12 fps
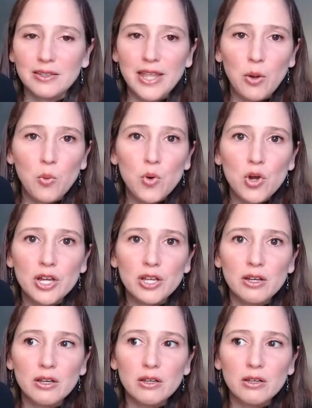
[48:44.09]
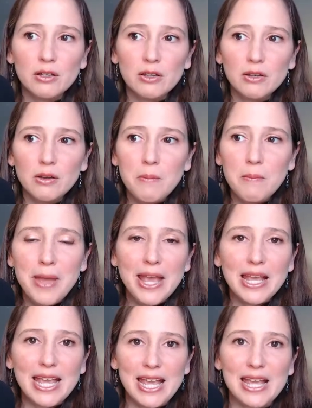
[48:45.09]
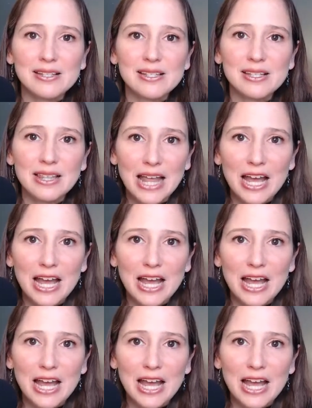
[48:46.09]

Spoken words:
that would make his